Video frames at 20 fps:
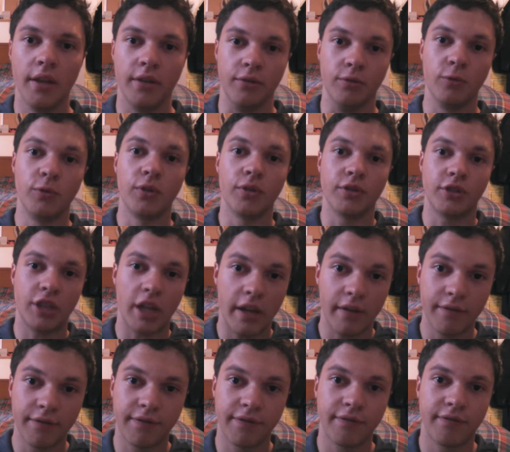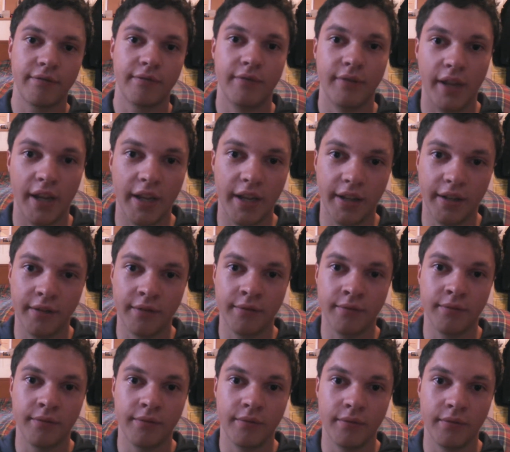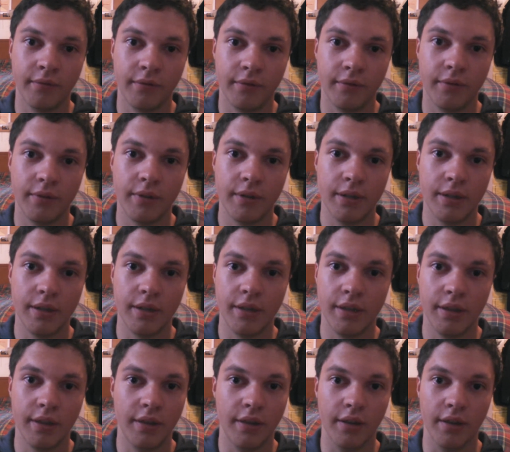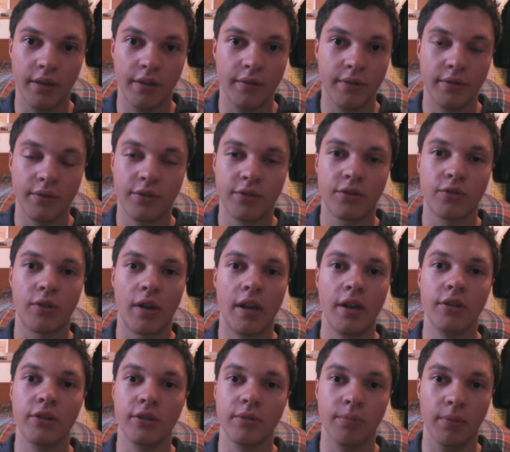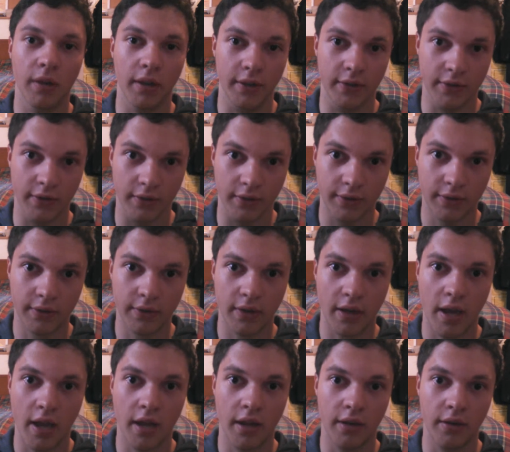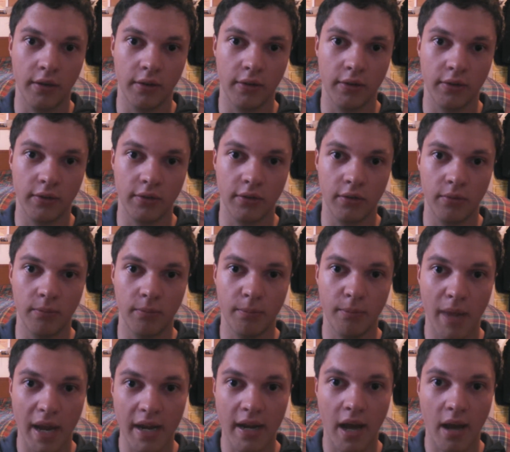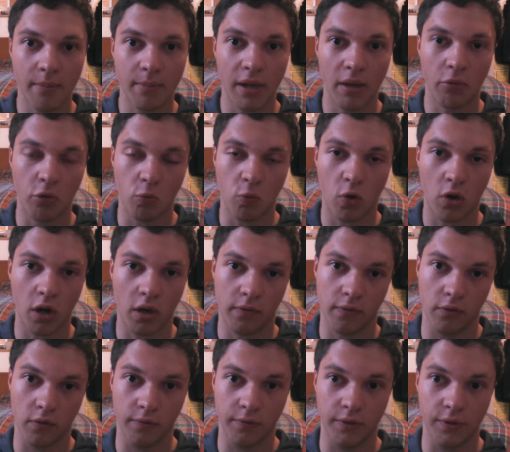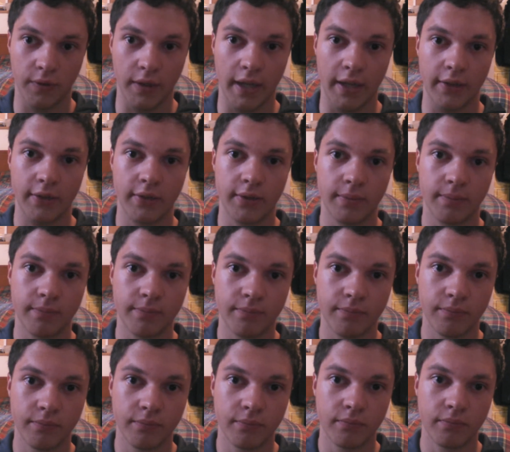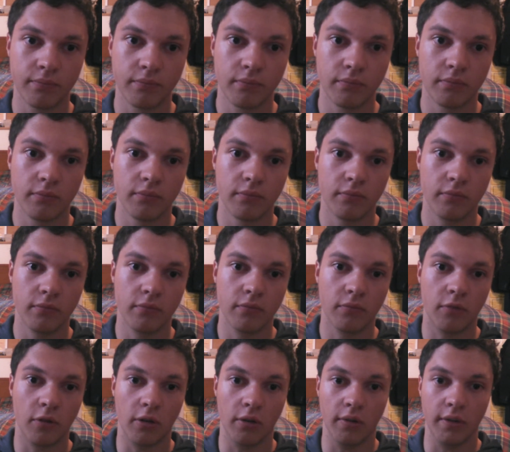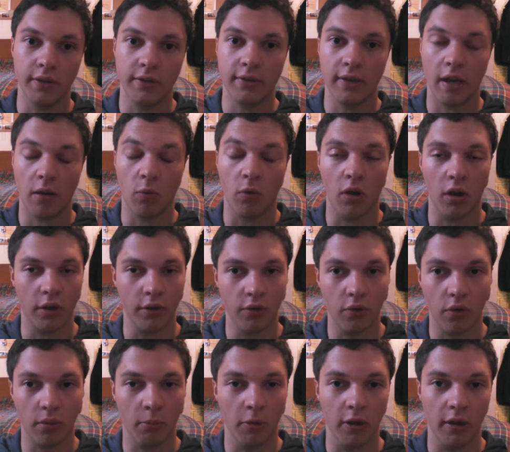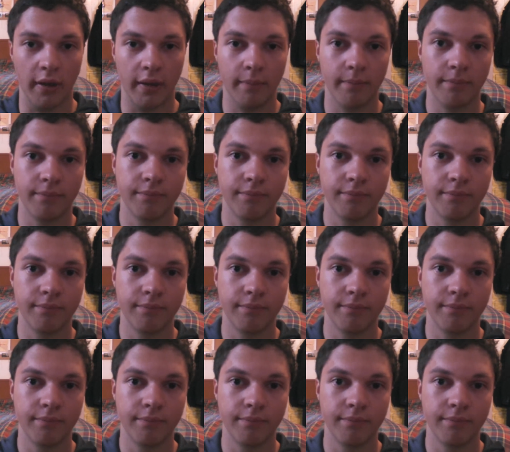You will chafe in the strangest places, and you may not be able to walk for a few days, or at least not walk normally.